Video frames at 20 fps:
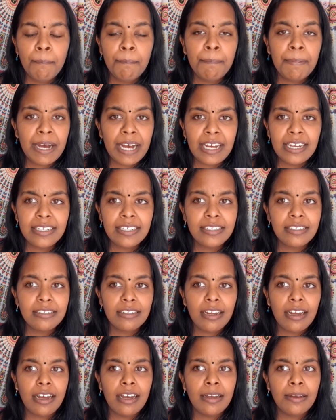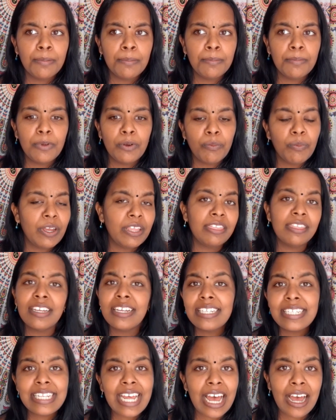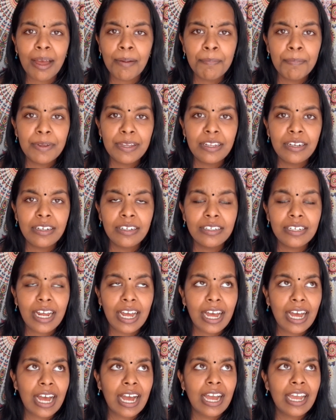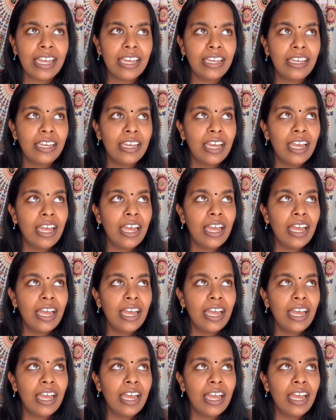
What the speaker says: But when this happened, I